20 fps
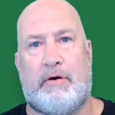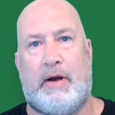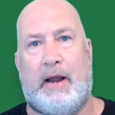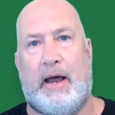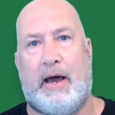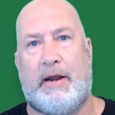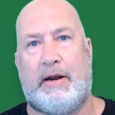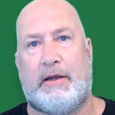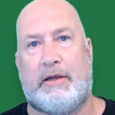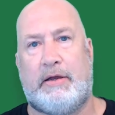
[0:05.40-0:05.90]

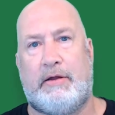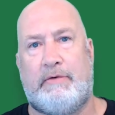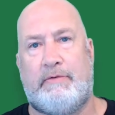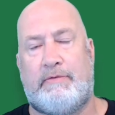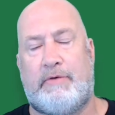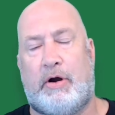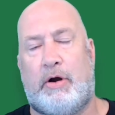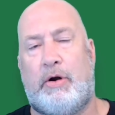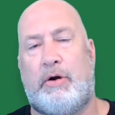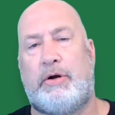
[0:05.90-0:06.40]
how to
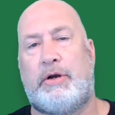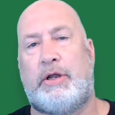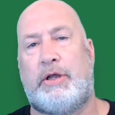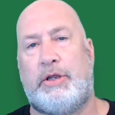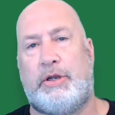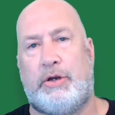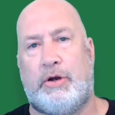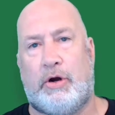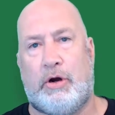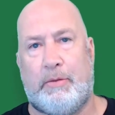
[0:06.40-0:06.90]
convert
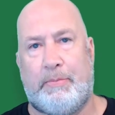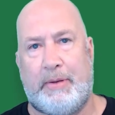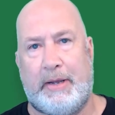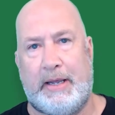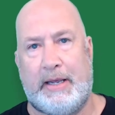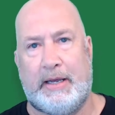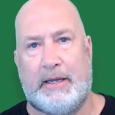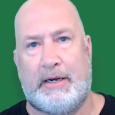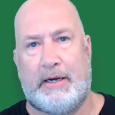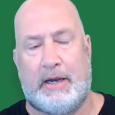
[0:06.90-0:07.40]

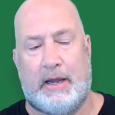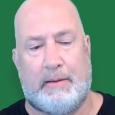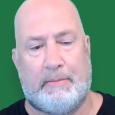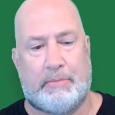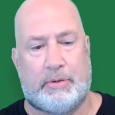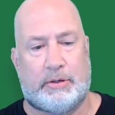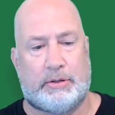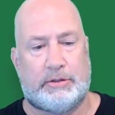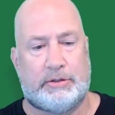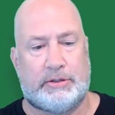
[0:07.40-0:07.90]
European
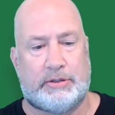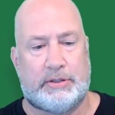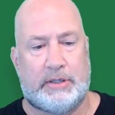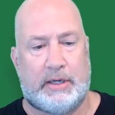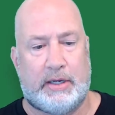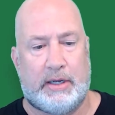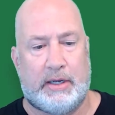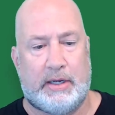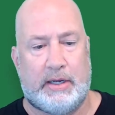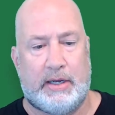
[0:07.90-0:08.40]
numbers
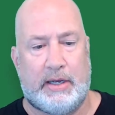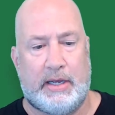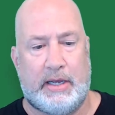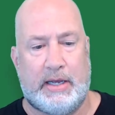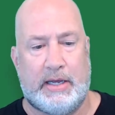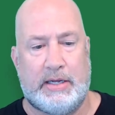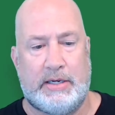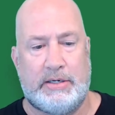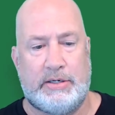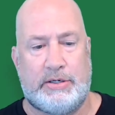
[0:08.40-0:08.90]

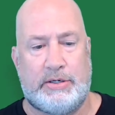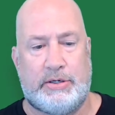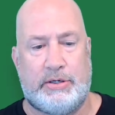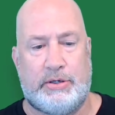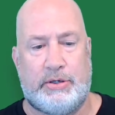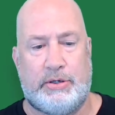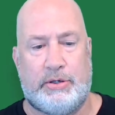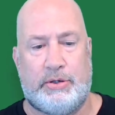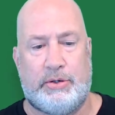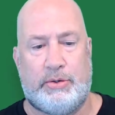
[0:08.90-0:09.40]

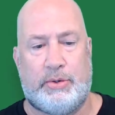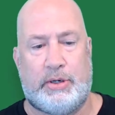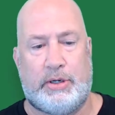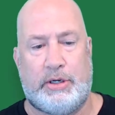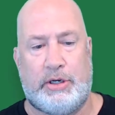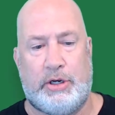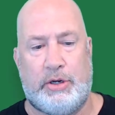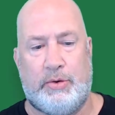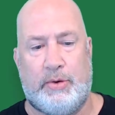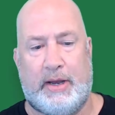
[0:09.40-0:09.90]
into
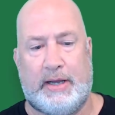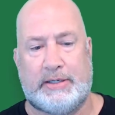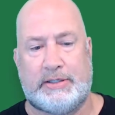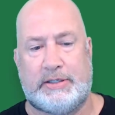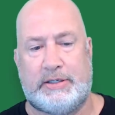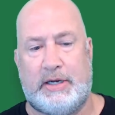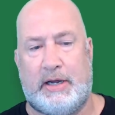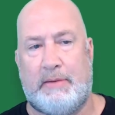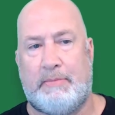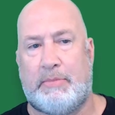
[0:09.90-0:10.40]

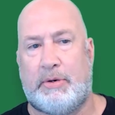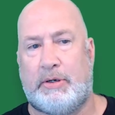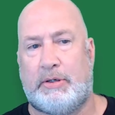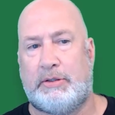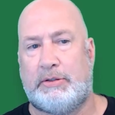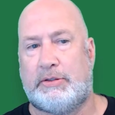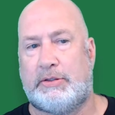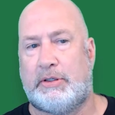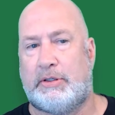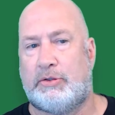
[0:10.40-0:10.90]
US
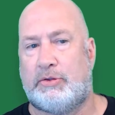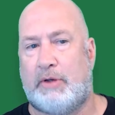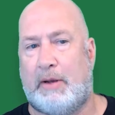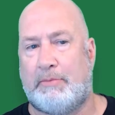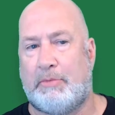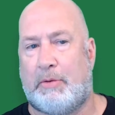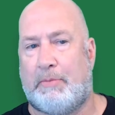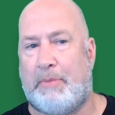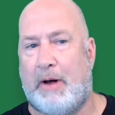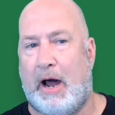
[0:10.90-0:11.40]
numbers. So I'm
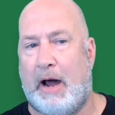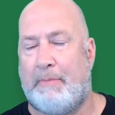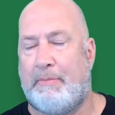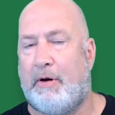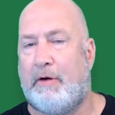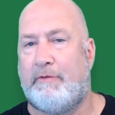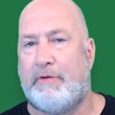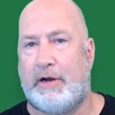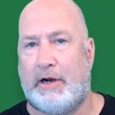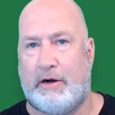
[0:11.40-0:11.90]
going to pop
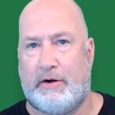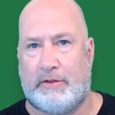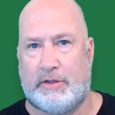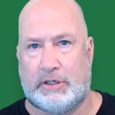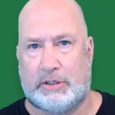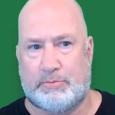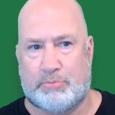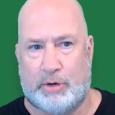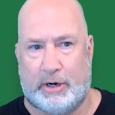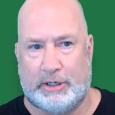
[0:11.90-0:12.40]
over here to
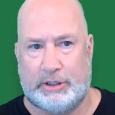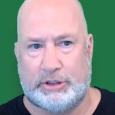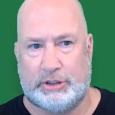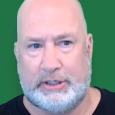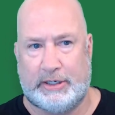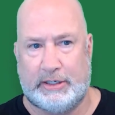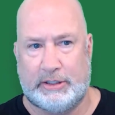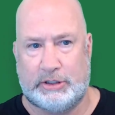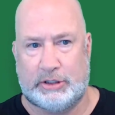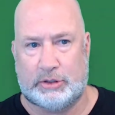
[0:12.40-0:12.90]
this
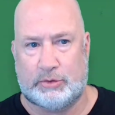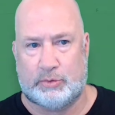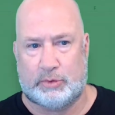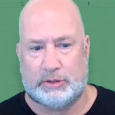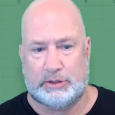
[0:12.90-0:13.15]
spreadsheet in just one